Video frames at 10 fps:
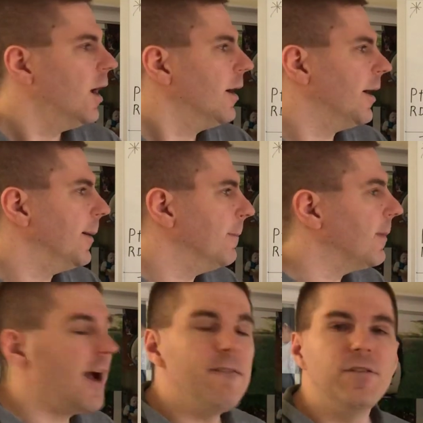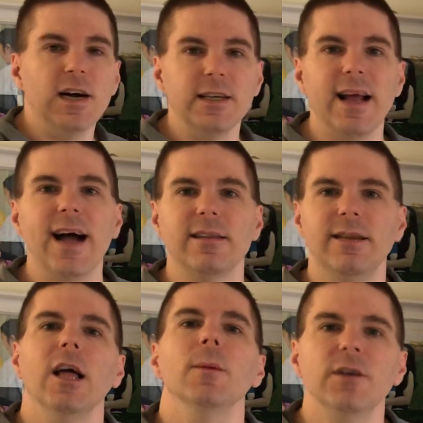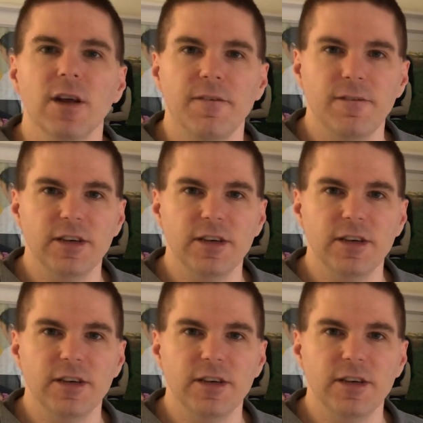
But I find it adds an element of